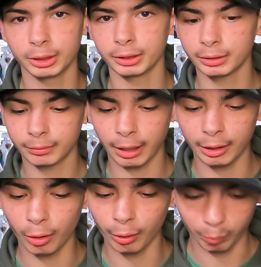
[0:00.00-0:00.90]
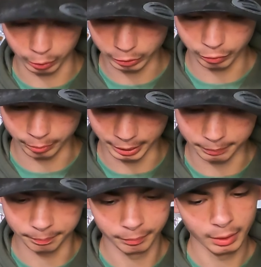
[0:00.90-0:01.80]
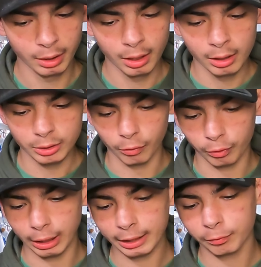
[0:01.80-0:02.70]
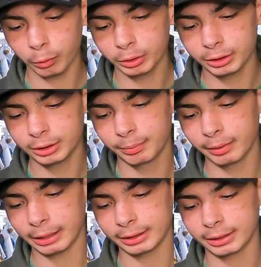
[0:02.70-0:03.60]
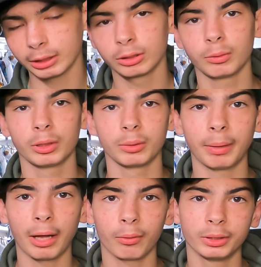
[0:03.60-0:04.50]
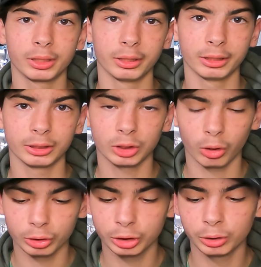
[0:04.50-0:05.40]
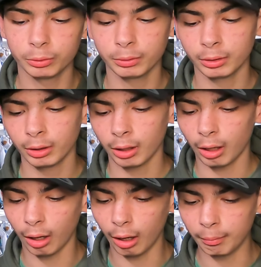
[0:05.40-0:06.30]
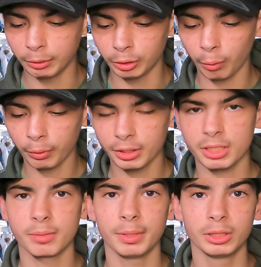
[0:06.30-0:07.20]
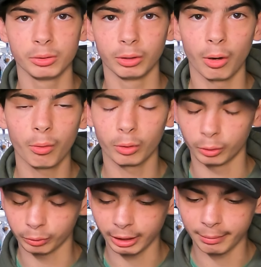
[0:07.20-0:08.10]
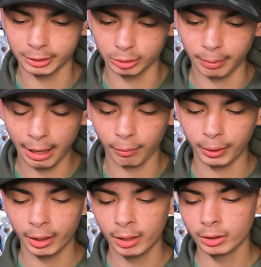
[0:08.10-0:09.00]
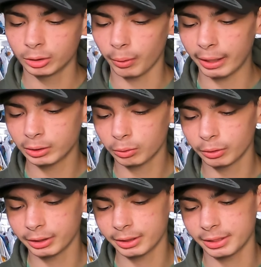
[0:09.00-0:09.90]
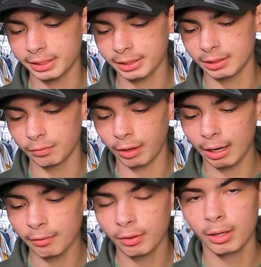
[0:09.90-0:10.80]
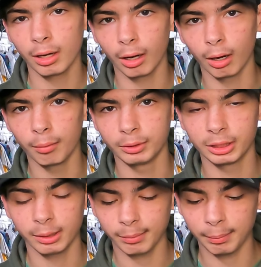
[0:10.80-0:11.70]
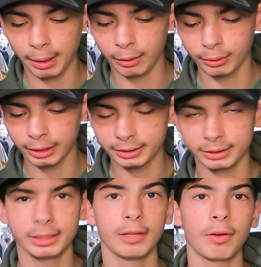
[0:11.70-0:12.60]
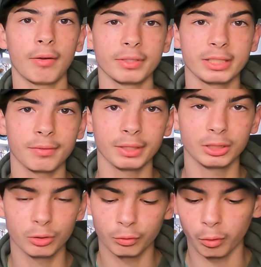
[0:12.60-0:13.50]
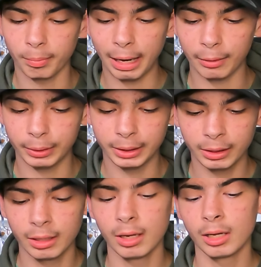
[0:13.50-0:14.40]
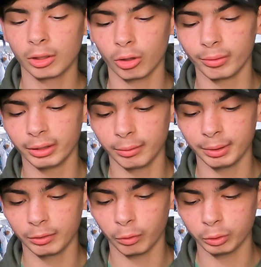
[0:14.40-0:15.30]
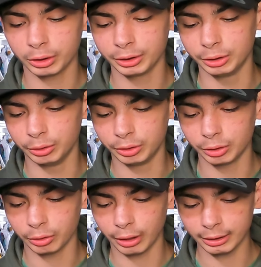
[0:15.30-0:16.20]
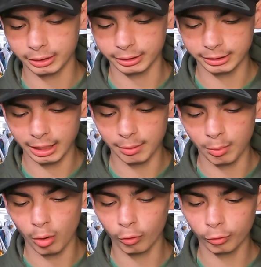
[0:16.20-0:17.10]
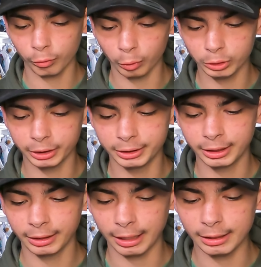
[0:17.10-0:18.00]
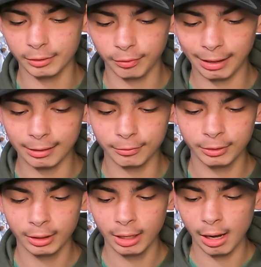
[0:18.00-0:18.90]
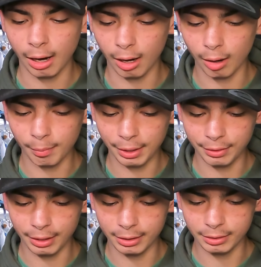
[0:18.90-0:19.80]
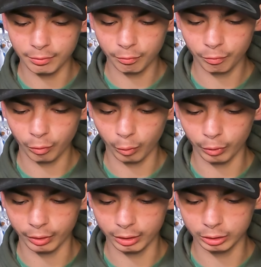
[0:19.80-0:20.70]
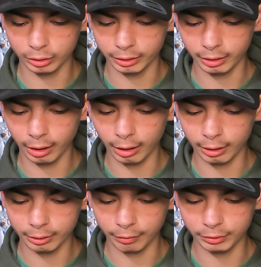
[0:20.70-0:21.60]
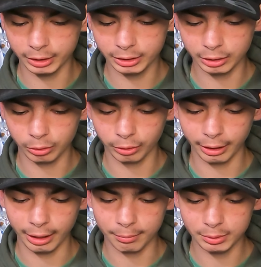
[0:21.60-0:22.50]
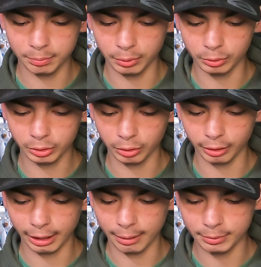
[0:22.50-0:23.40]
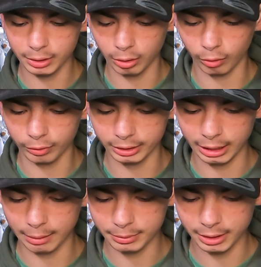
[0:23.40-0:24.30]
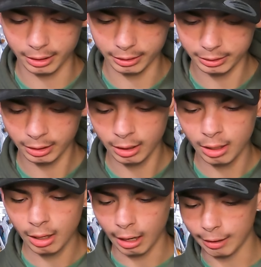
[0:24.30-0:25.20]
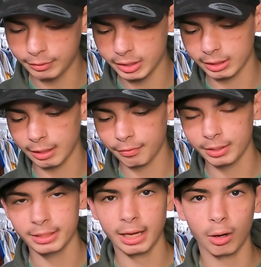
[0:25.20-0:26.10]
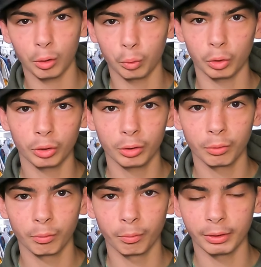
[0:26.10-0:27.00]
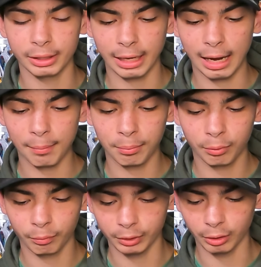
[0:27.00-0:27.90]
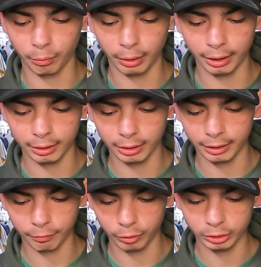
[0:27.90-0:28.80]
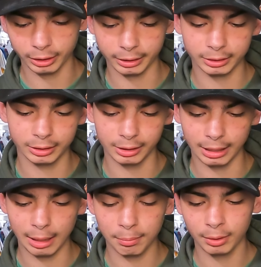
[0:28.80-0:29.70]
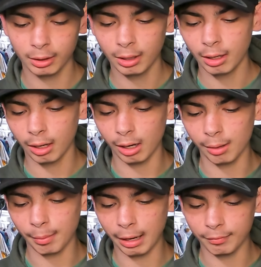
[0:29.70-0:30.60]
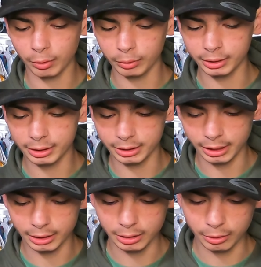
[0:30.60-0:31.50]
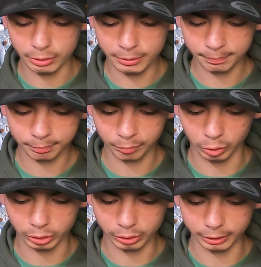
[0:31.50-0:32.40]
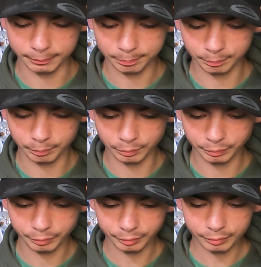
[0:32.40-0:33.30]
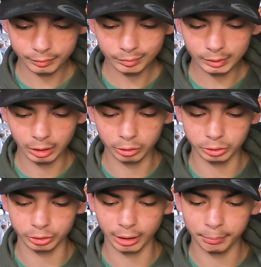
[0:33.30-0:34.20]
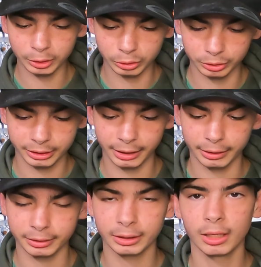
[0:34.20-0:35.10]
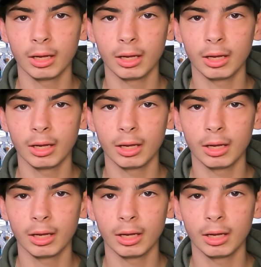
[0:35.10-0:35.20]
Just I know it works for me. So for lack voltage, that's essentially what your battery is going to discharge to. You don't want this to be too low or you'll damage your battery. So I turn this to 65 to keep my battery nice and safe. I have a 72 volt battery. Current limiting voltage, you should turn that to the same. Over voltage, 95. And then for the you have DC current amps, boost current amps, and all these amp settings. I've just left these how it were when the app, when I first connected to the app. I have no need to change those personally. Here's your temperature settings.